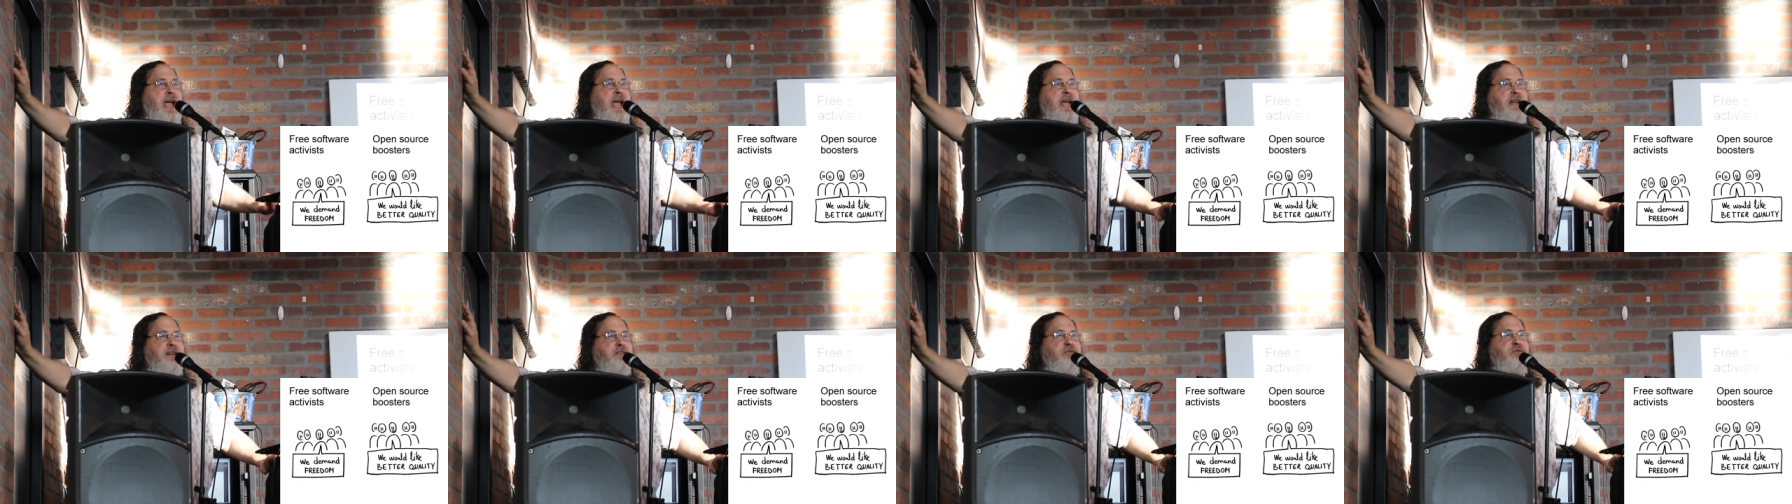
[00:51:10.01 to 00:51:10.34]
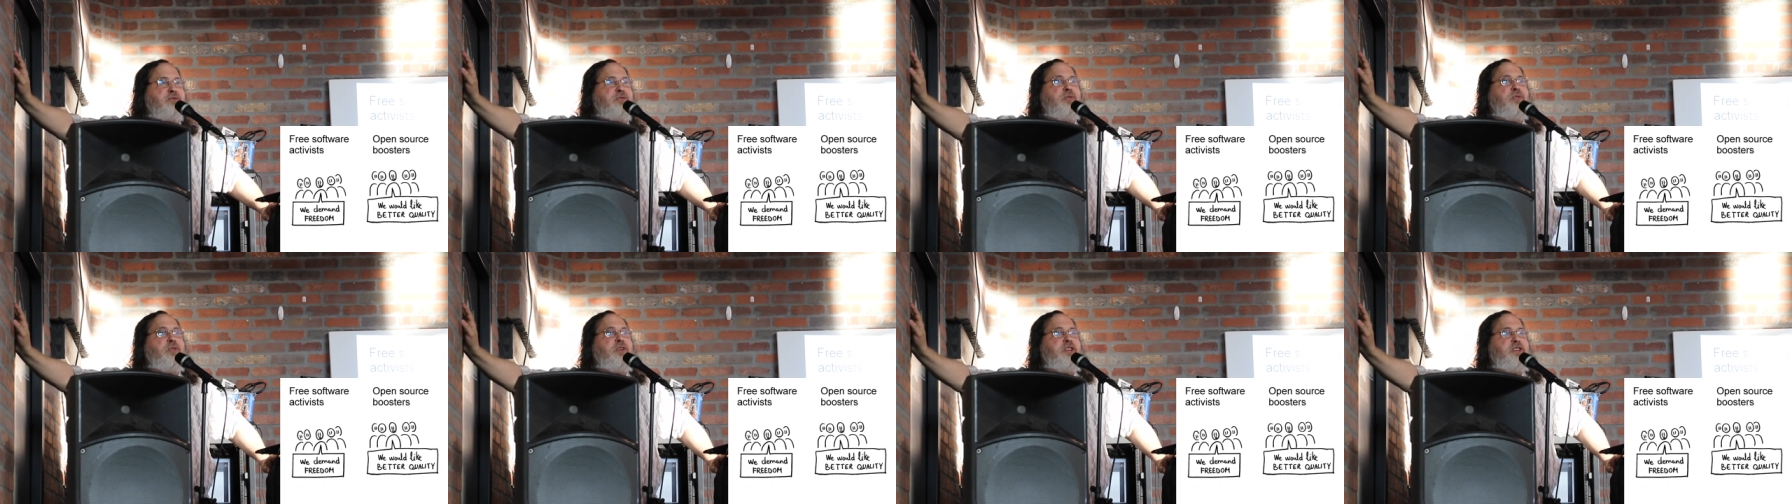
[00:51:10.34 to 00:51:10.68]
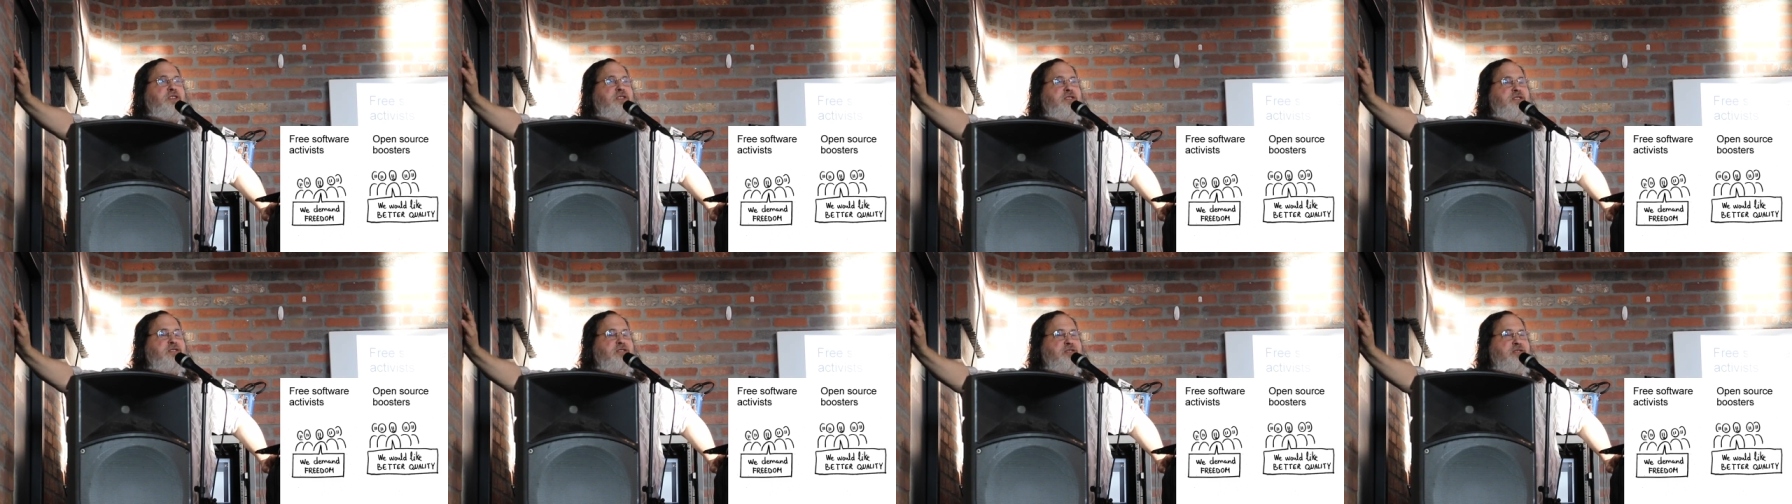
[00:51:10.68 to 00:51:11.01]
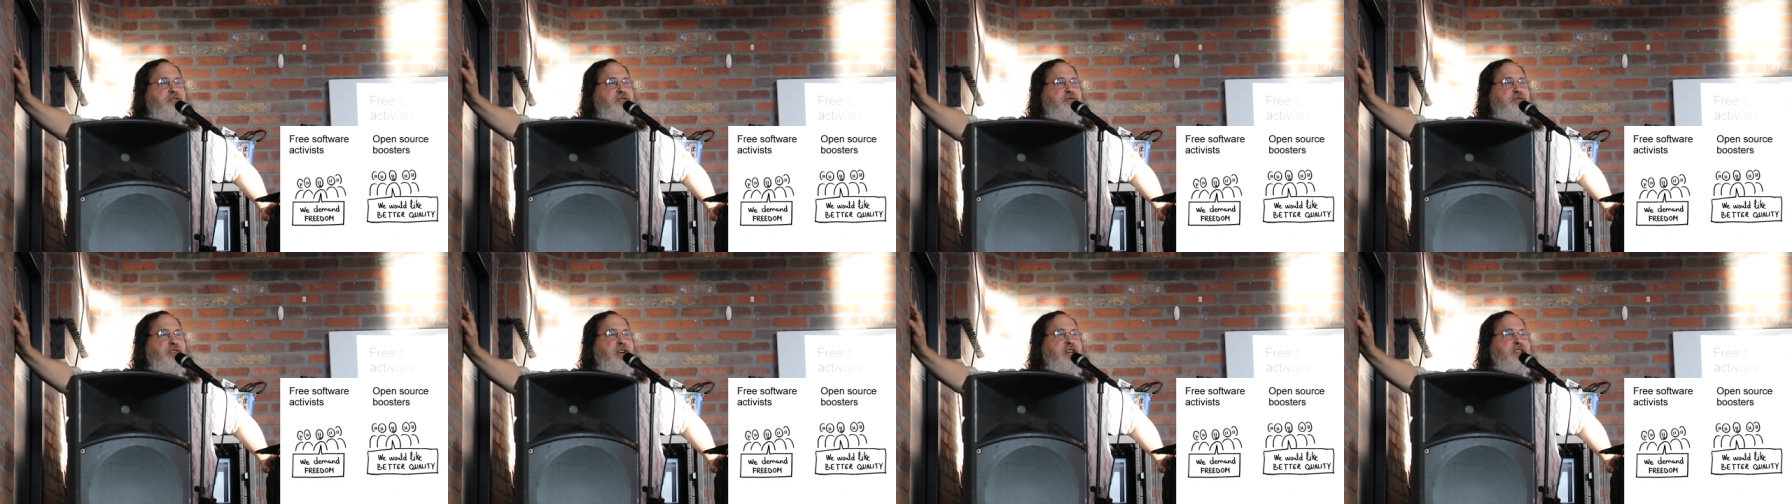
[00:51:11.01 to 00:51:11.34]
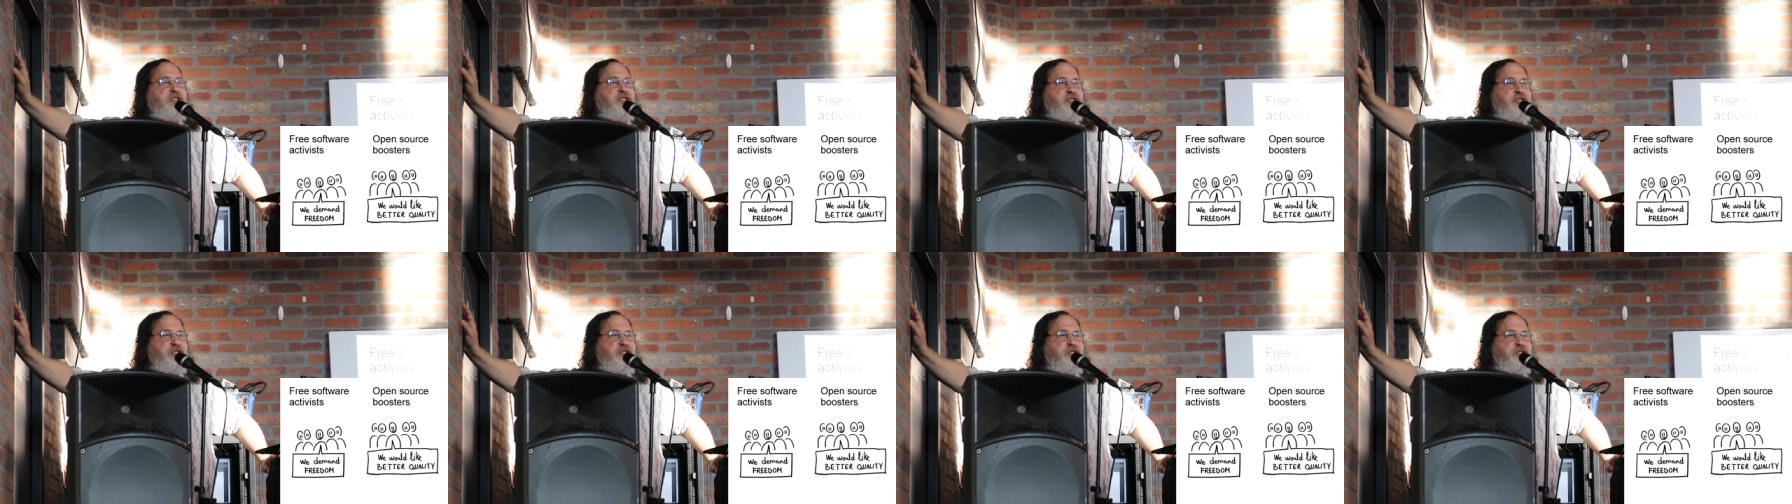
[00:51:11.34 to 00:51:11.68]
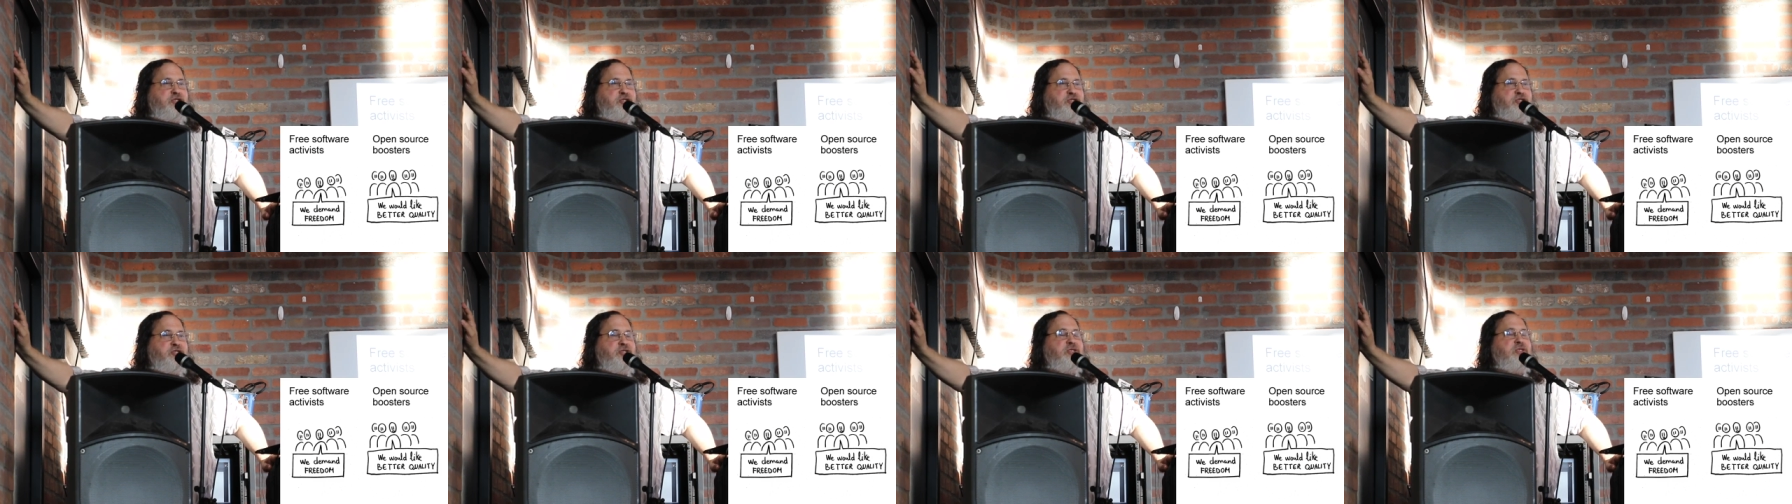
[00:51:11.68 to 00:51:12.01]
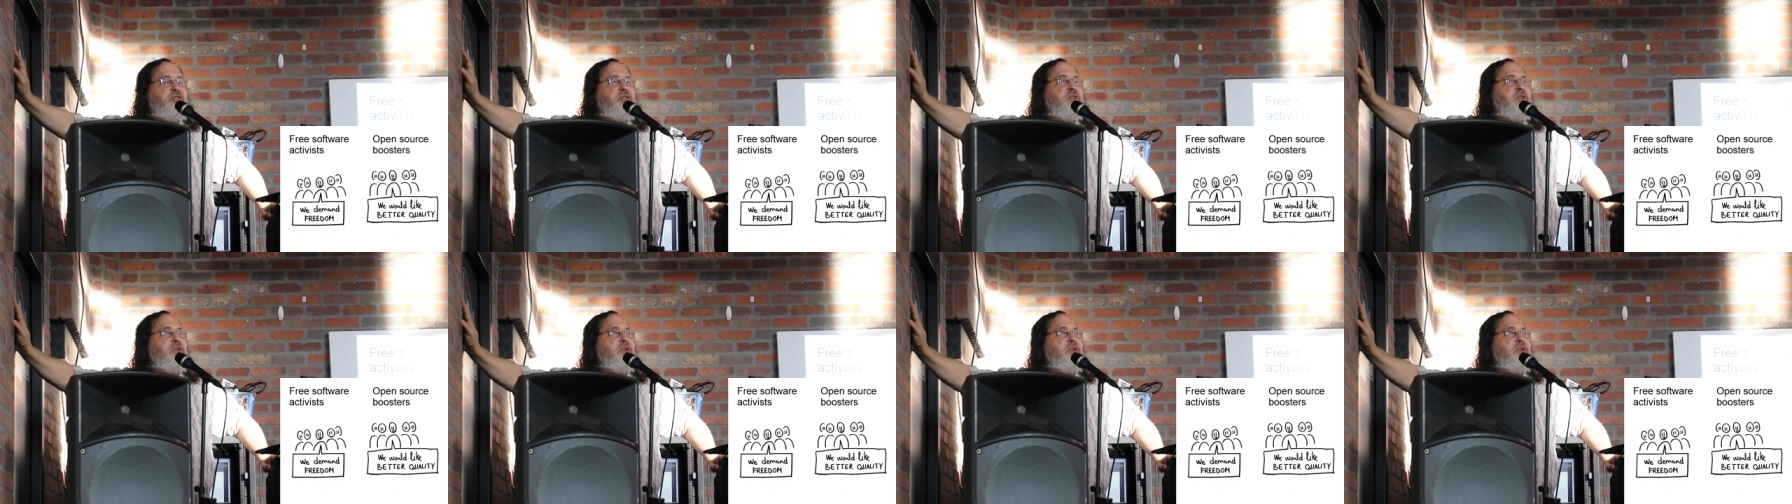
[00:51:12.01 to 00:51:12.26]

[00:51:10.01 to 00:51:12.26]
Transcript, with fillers: Android devices